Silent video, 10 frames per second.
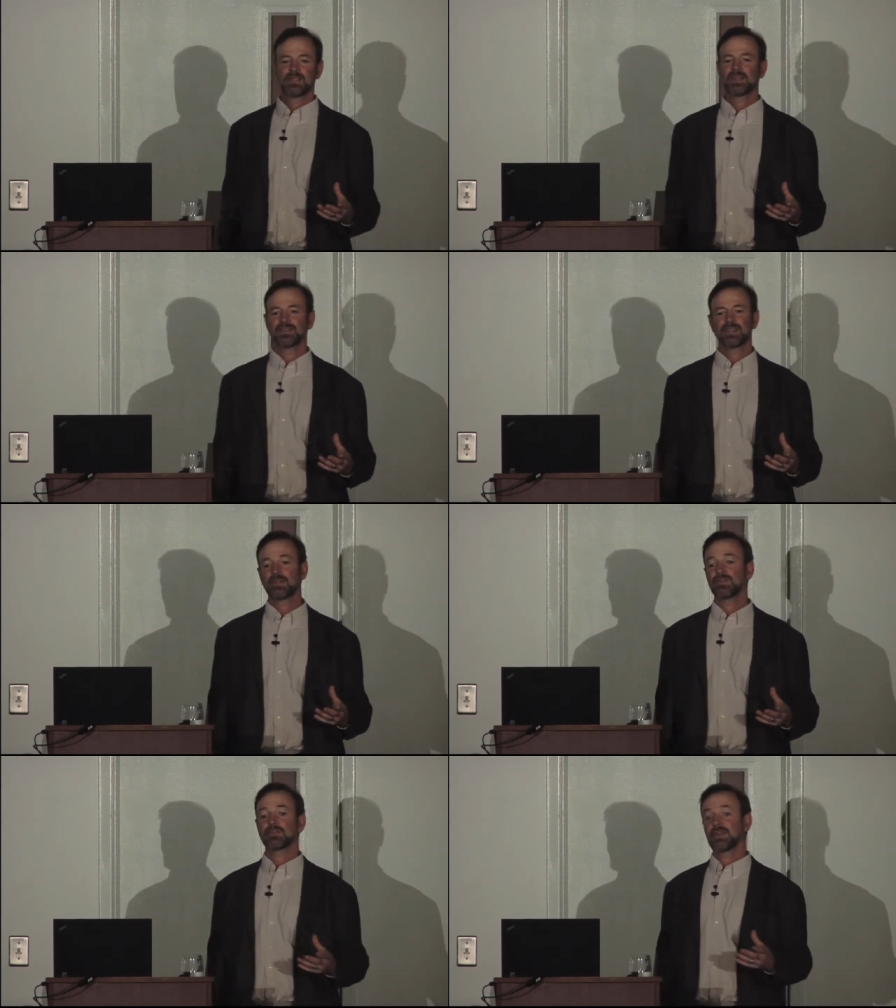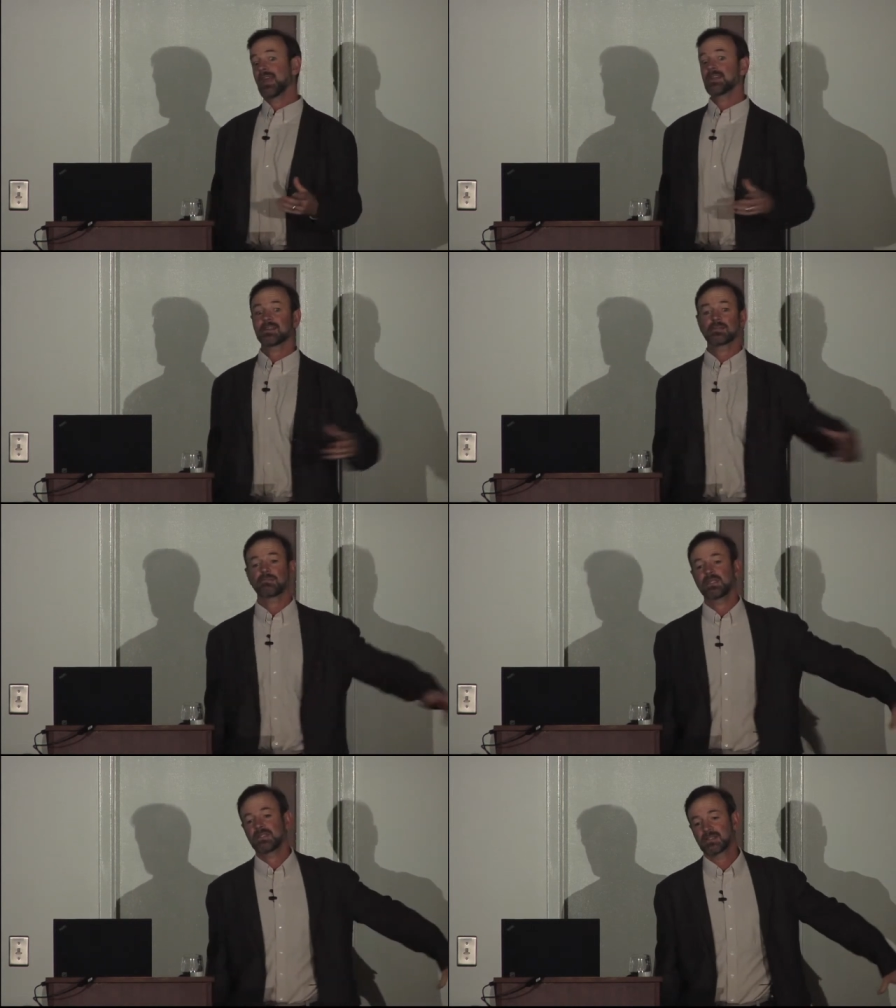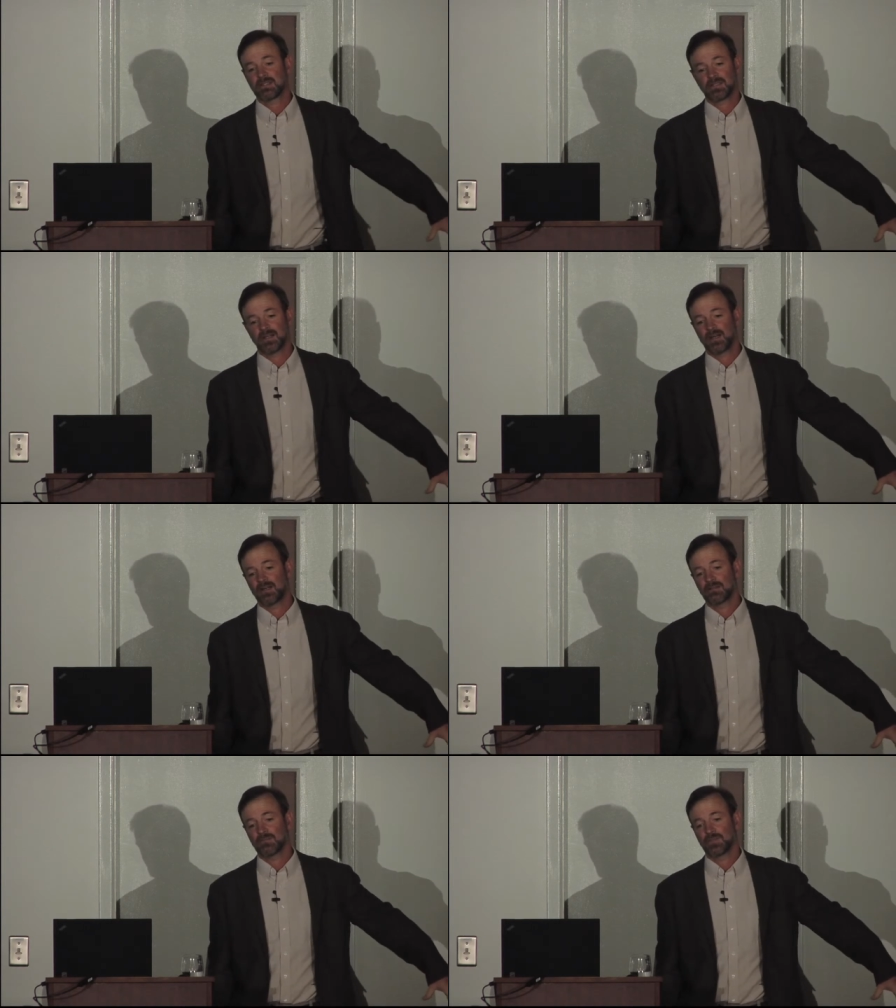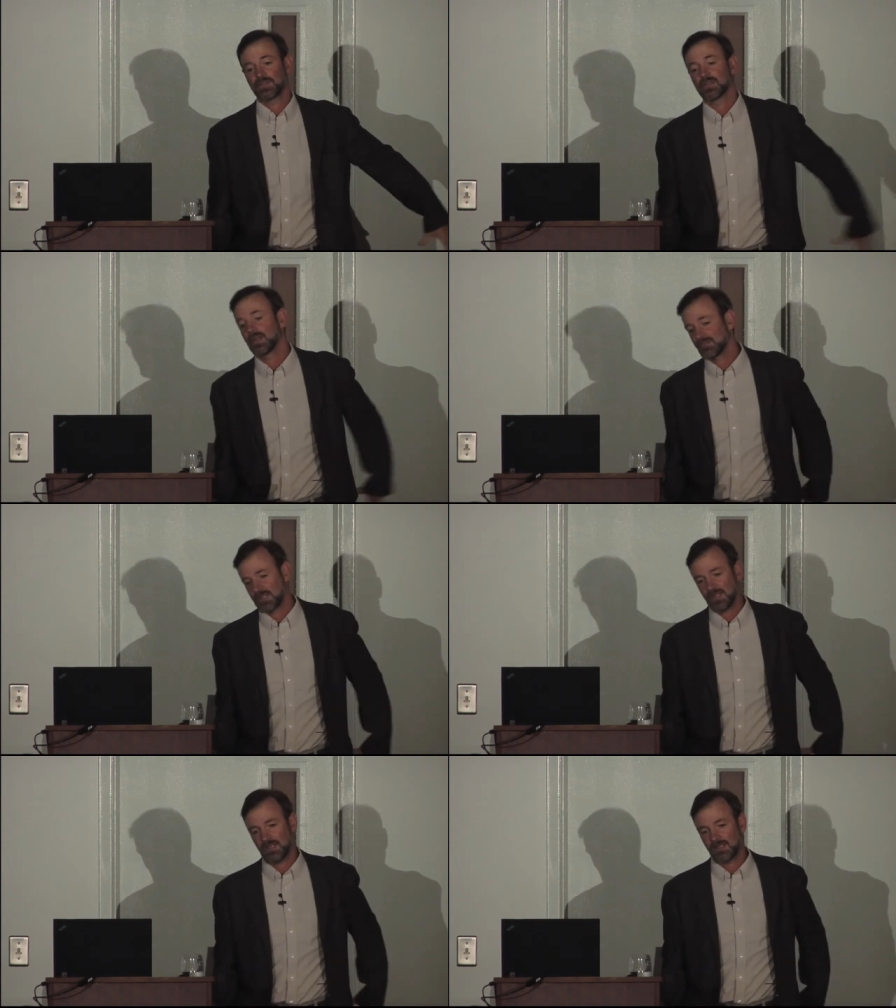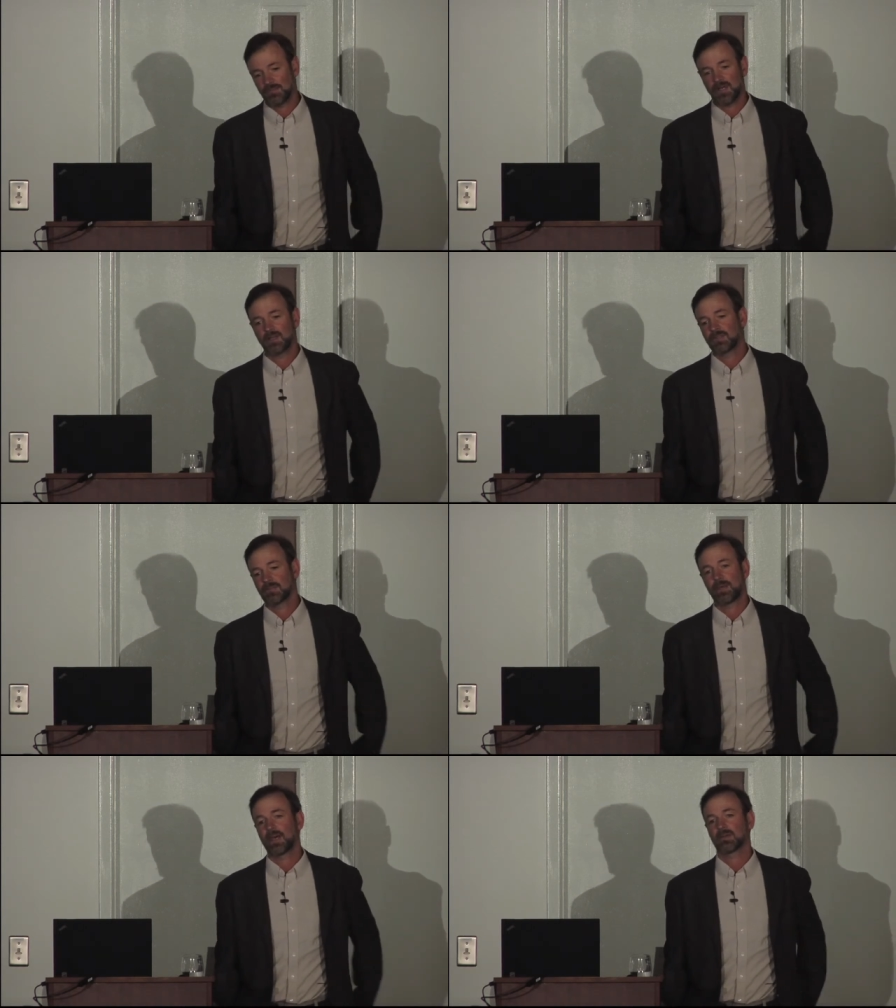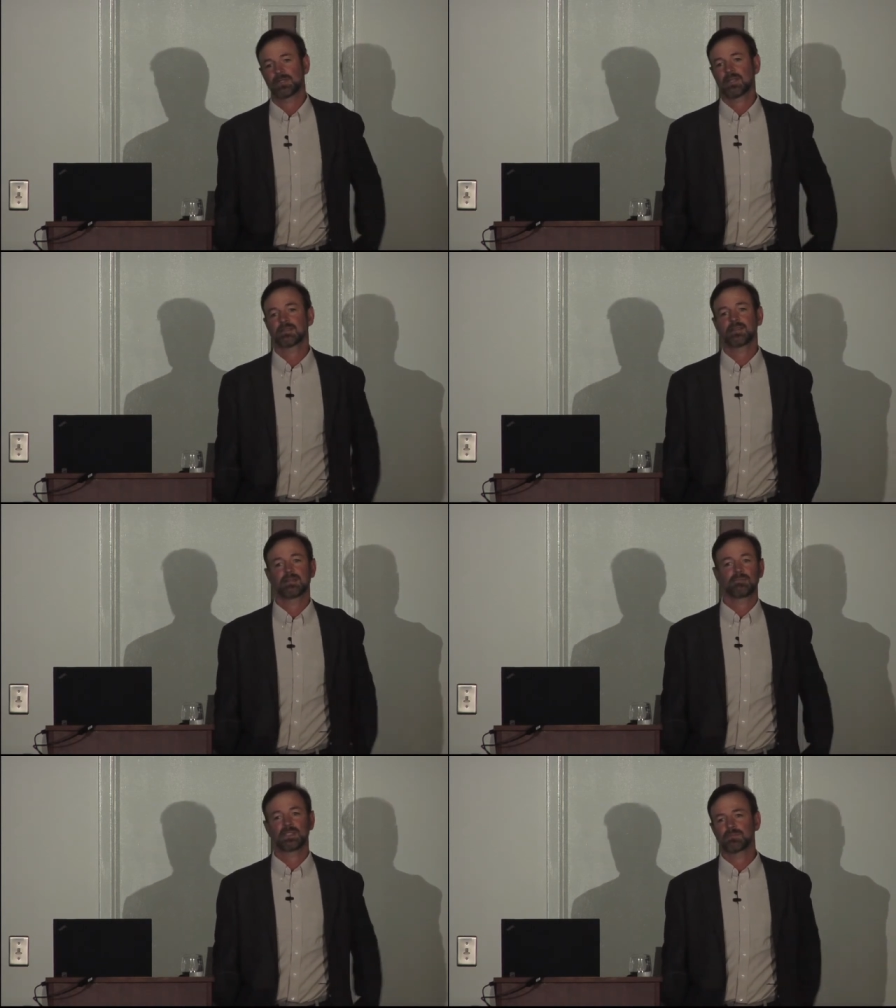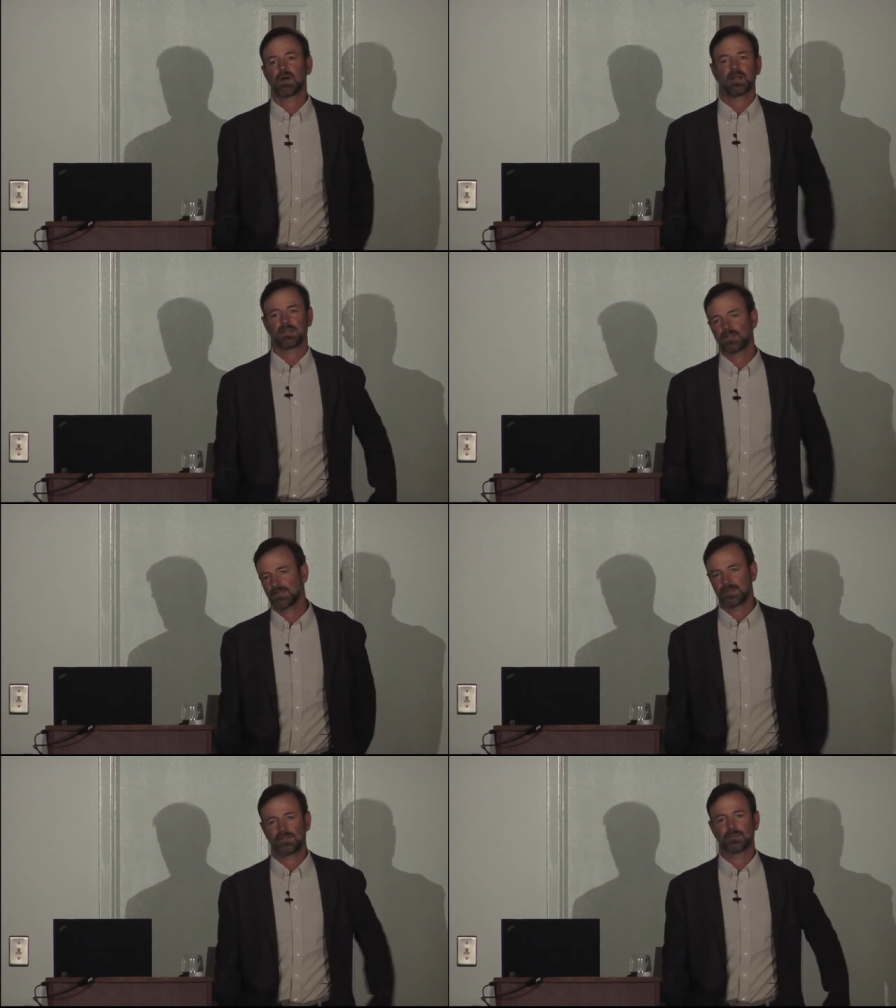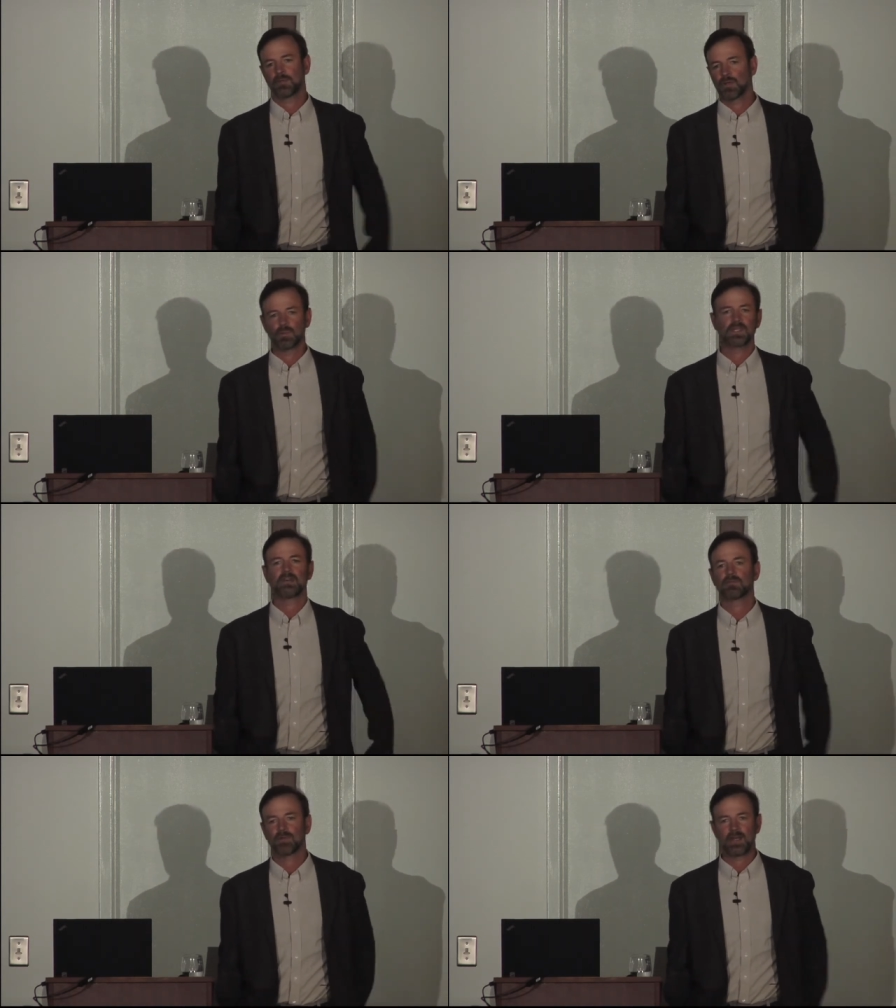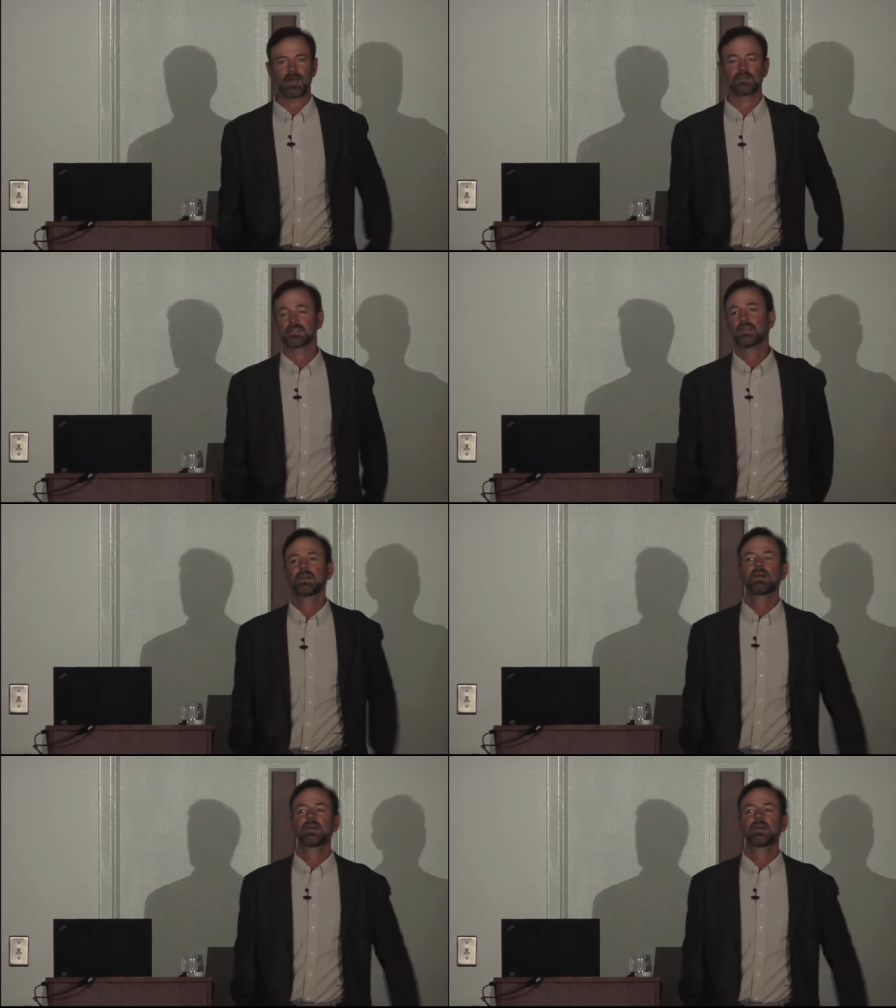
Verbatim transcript: that, that if you ate their meat um, with your left hand behind your back without saying Bismillah, the, the bowl would never run out.